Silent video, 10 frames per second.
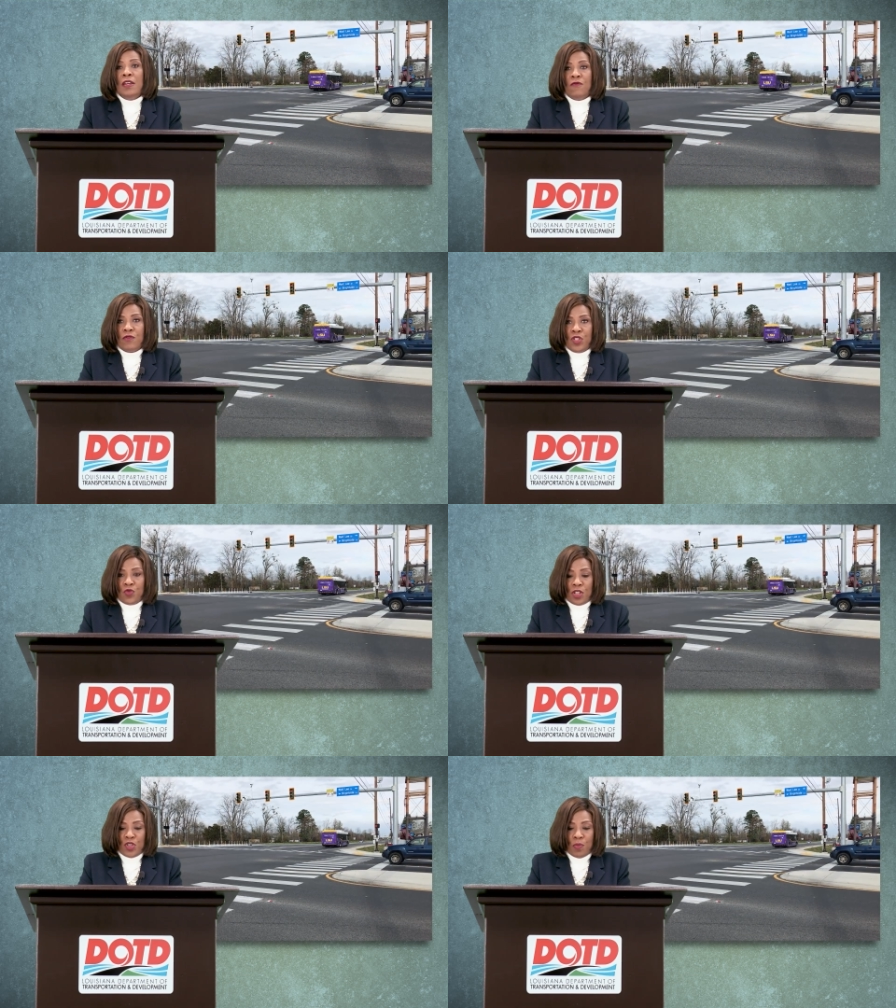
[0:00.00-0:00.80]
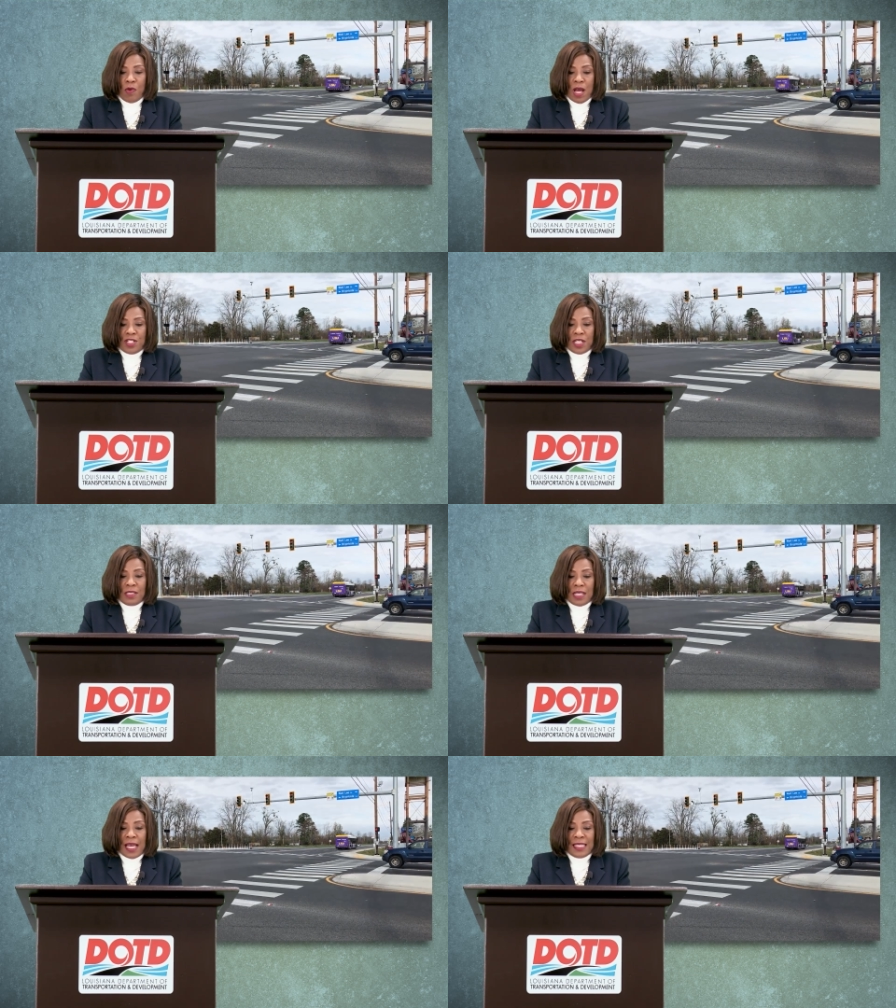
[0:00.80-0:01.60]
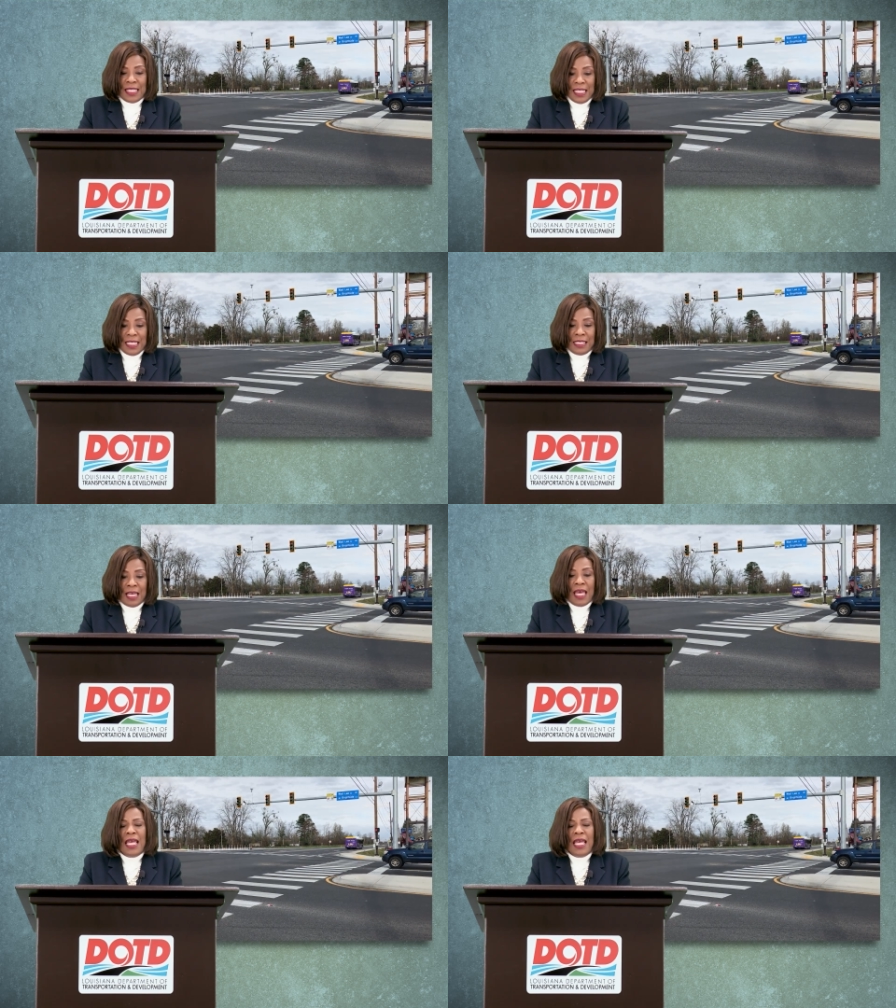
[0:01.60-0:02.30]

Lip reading: infrastructure projects like these